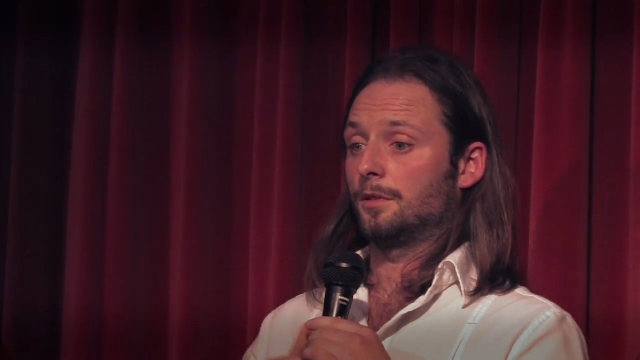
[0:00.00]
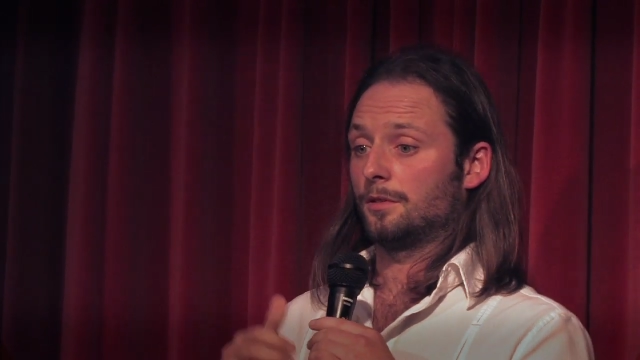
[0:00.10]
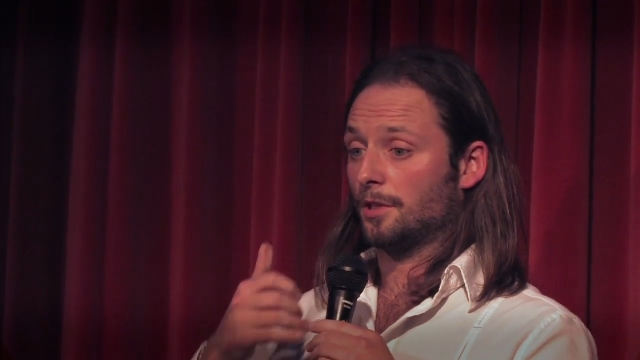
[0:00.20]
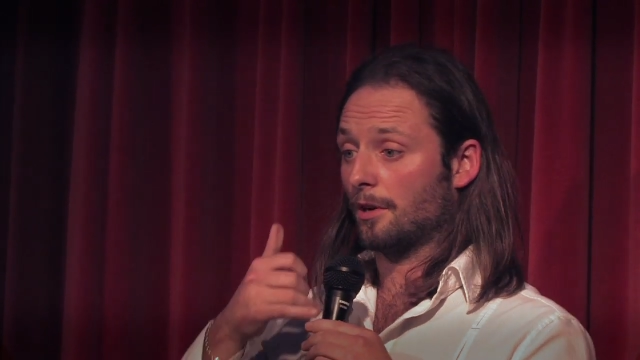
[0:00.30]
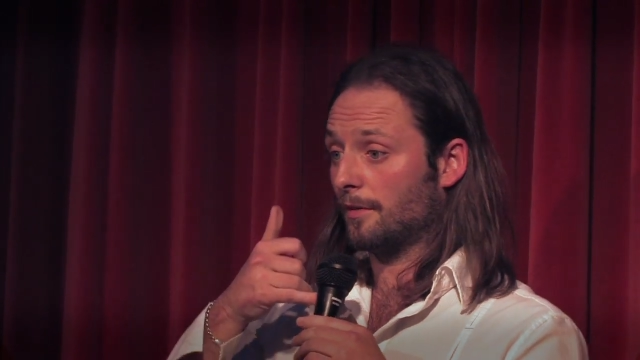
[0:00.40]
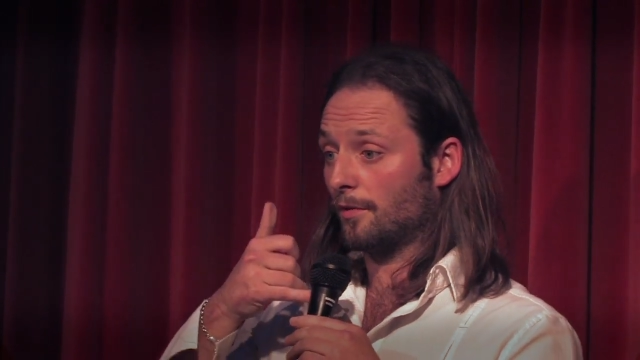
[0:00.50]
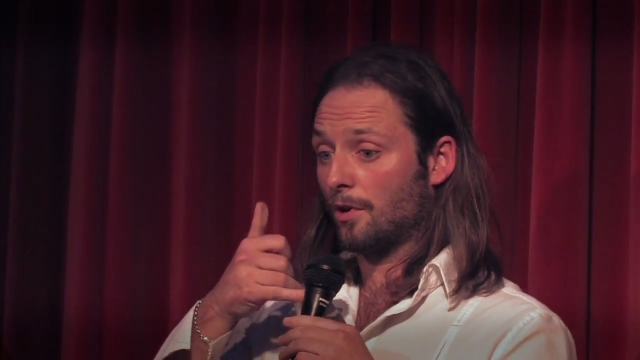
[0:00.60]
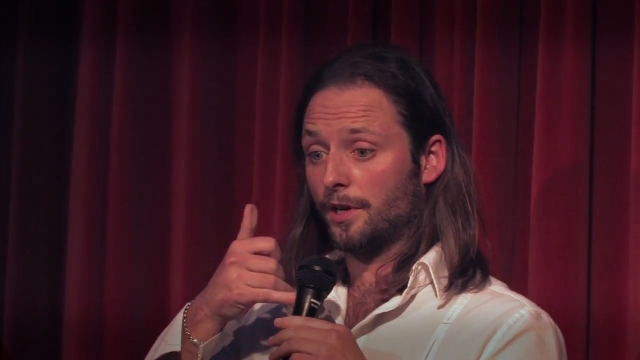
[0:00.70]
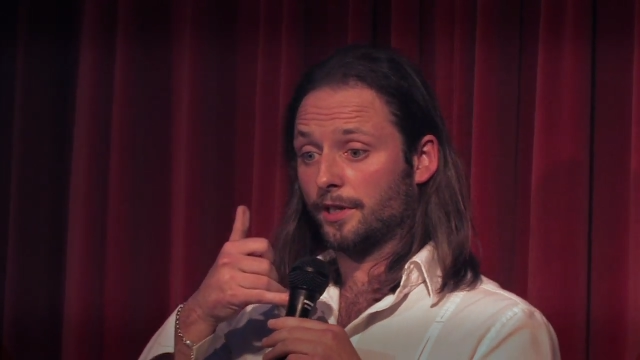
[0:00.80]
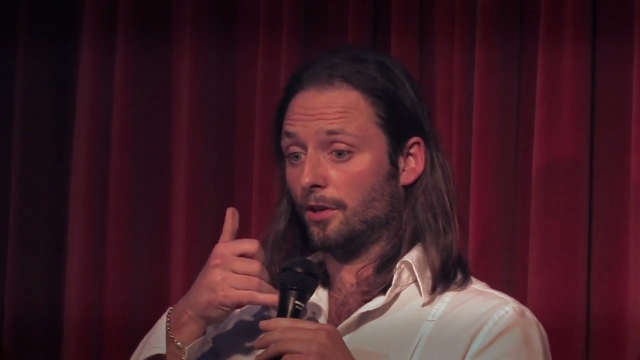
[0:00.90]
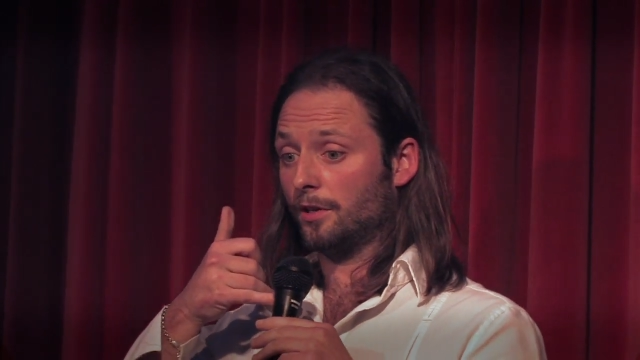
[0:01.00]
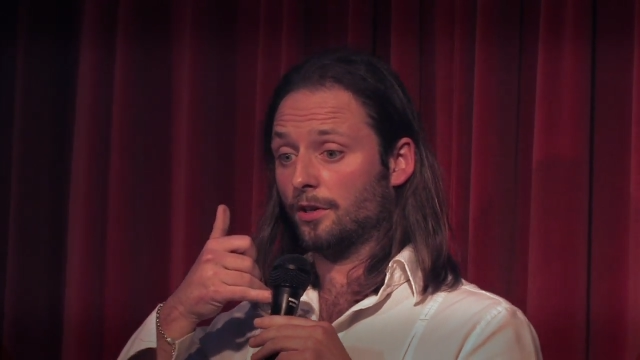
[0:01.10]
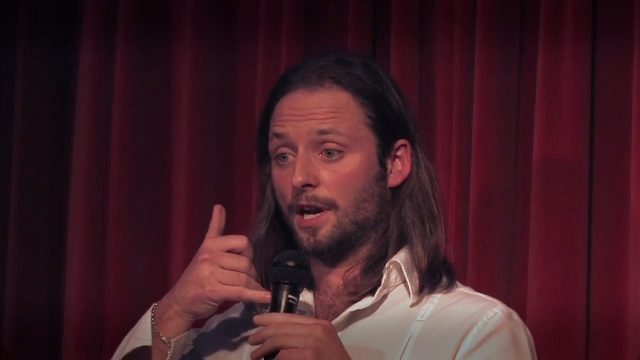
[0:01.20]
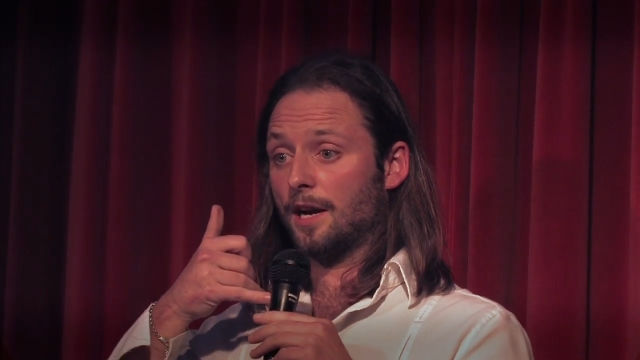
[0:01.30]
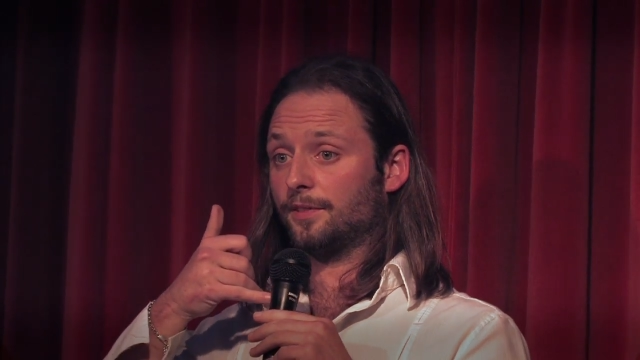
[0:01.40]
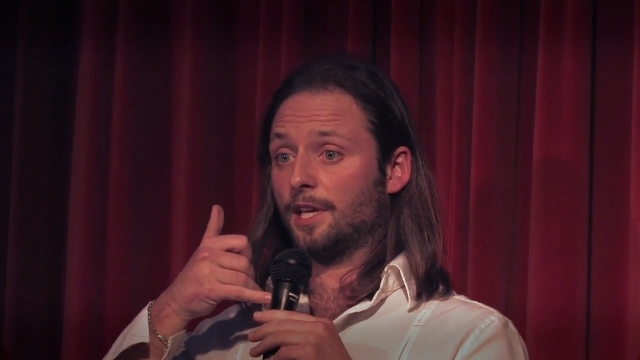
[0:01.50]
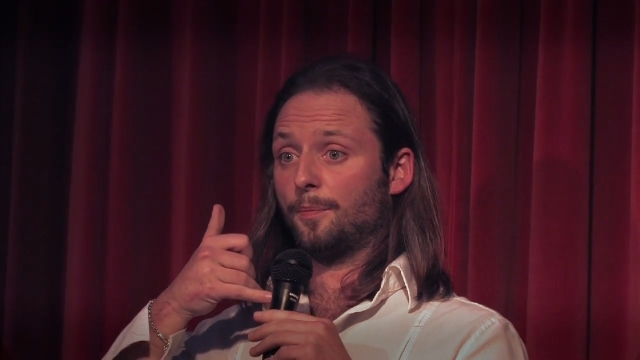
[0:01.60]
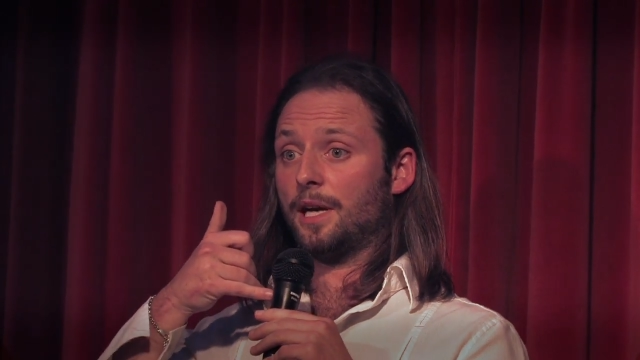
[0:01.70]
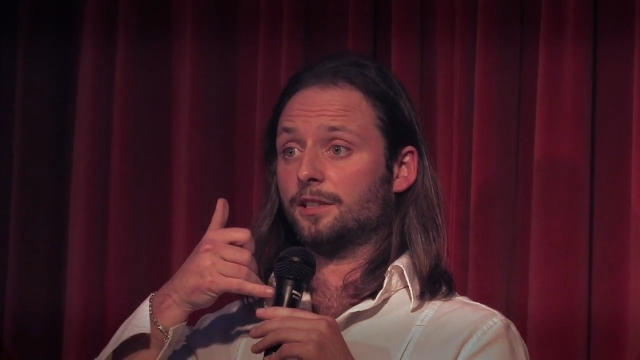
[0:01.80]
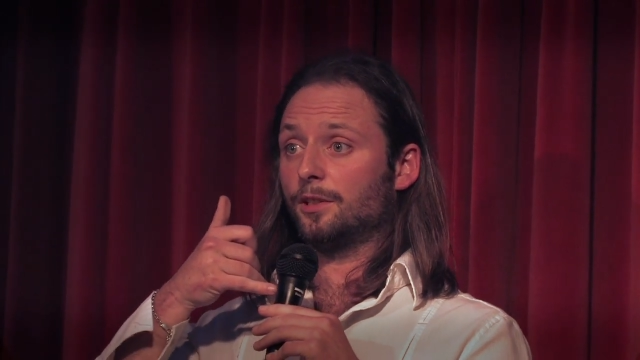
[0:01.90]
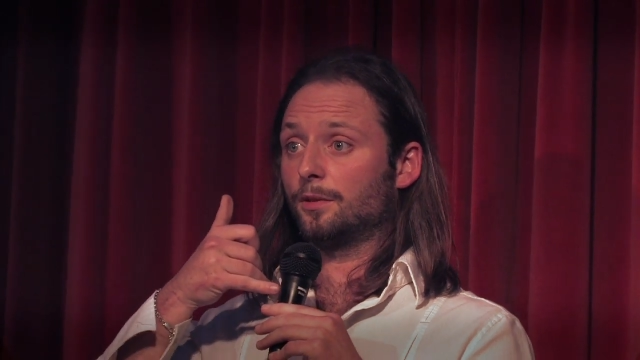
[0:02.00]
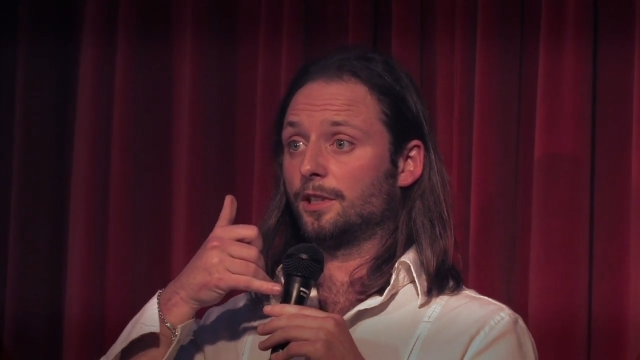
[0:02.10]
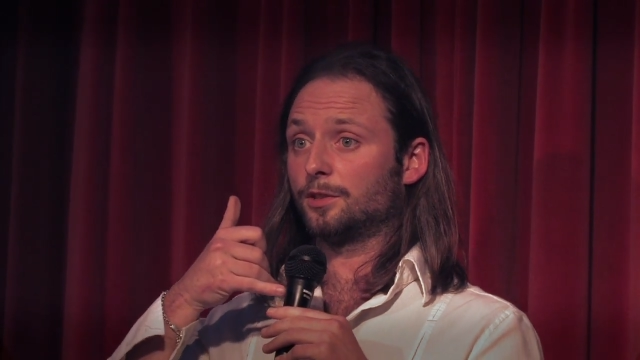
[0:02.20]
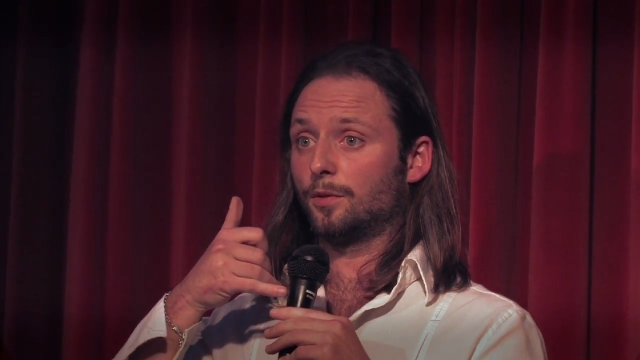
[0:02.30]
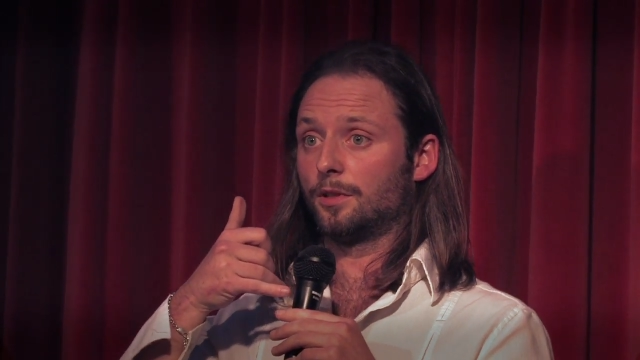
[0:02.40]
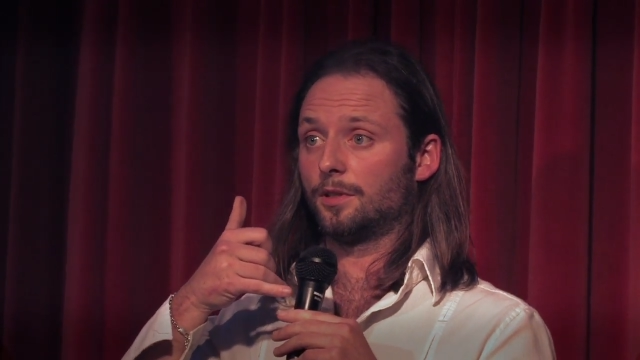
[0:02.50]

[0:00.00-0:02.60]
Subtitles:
Sorry, Veronica, I'm going to have to get back to you on this.